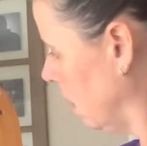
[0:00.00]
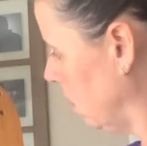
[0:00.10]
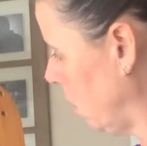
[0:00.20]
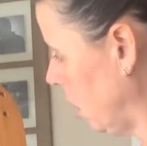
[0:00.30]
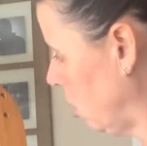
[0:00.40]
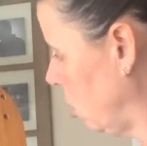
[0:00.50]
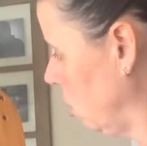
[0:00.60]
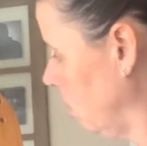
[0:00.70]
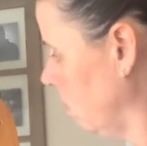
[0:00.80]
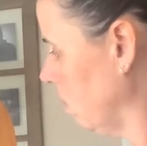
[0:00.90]
by
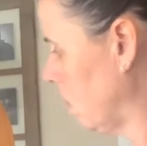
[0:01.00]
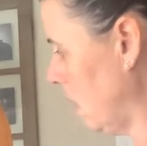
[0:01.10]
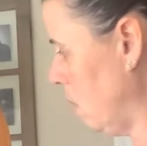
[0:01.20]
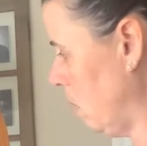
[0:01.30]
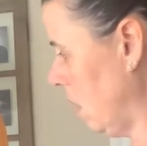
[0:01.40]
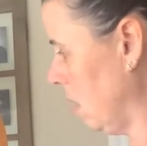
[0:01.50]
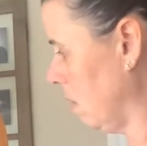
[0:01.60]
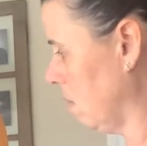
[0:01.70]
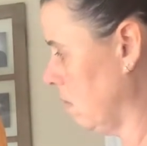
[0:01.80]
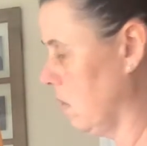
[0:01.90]
2, same thing.
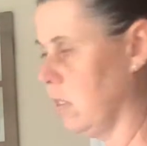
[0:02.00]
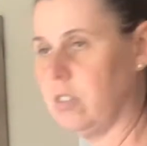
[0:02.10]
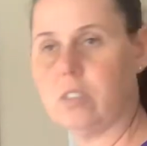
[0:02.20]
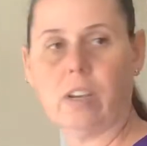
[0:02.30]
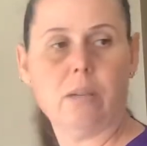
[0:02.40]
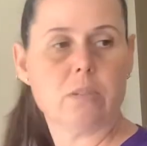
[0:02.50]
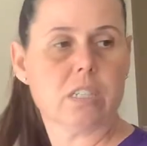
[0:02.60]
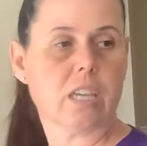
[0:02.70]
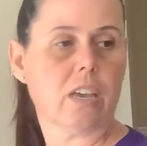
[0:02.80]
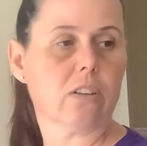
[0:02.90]
Times it
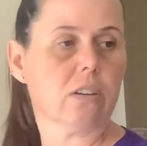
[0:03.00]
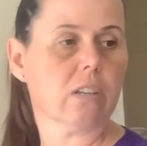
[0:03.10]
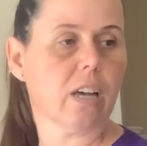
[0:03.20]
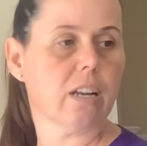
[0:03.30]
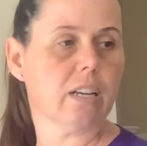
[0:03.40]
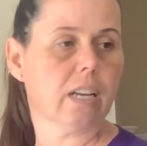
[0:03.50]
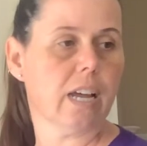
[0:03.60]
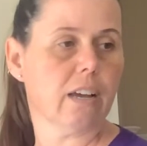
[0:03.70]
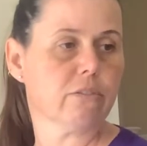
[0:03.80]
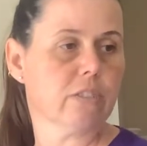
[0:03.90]
together, cut it in
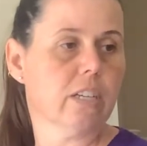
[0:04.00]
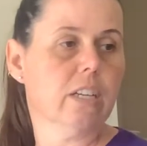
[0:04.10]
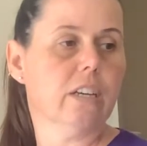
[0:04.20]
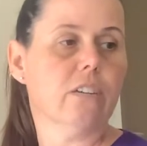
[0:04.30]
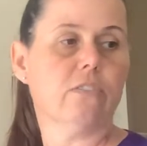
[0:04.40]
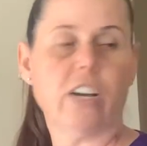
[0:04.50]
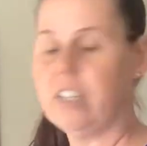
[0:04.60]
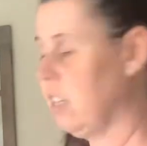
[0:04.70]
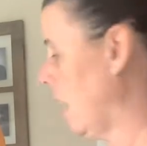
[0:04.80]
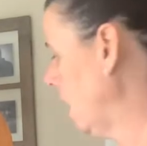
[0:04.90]
half.
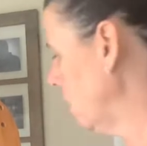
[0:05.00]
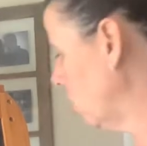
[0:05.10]
Add it